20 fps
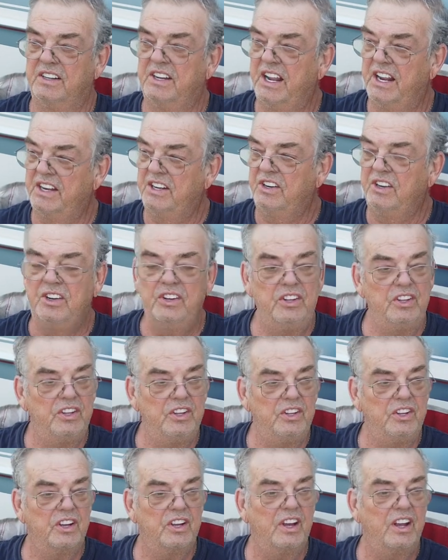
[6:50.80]
and
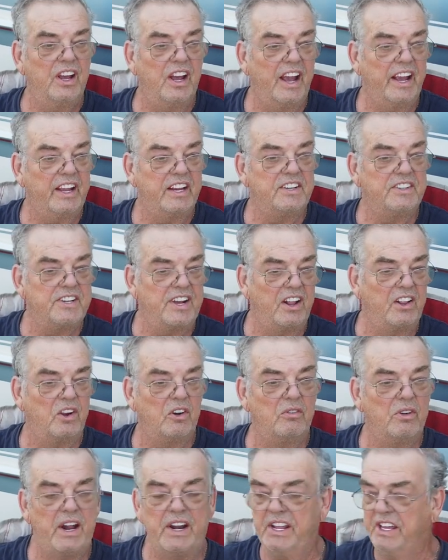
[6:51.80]
I can tell
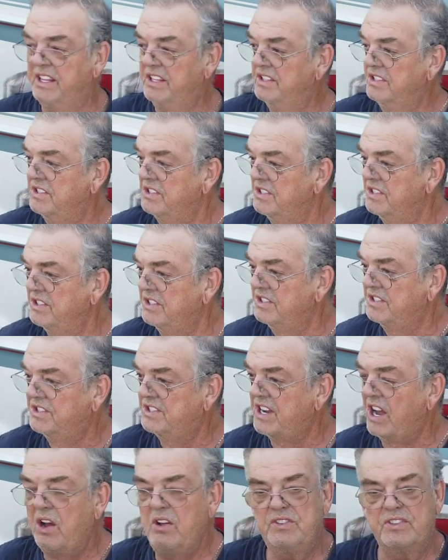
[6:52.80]
already the
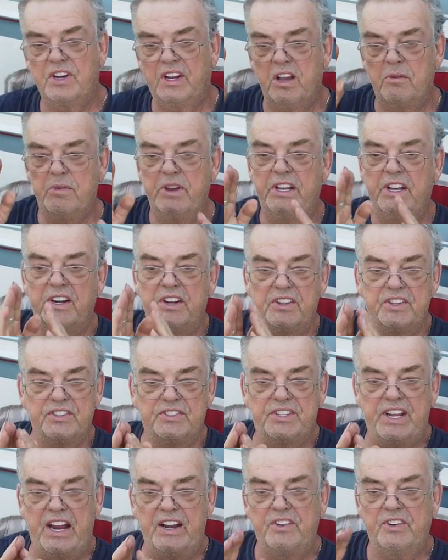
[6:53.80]
sounds are coming out of the
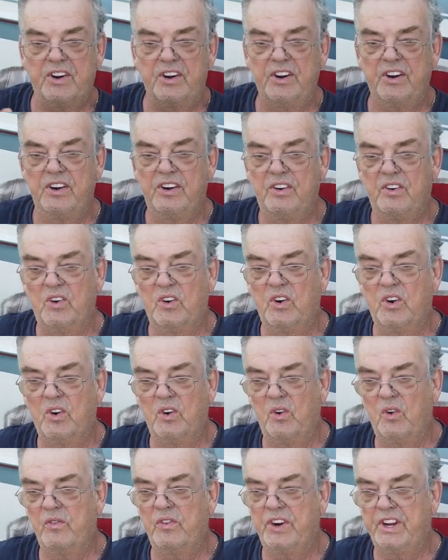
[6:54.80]
center,
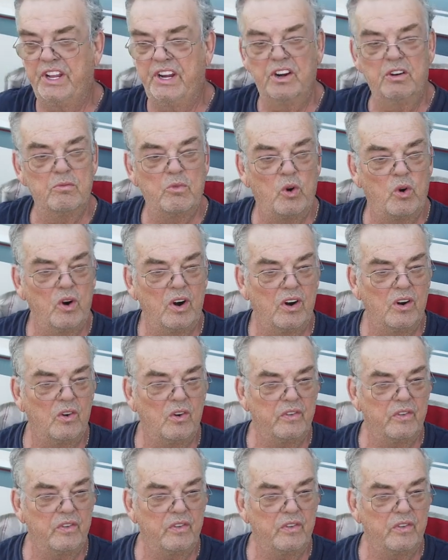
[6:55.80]
over here more.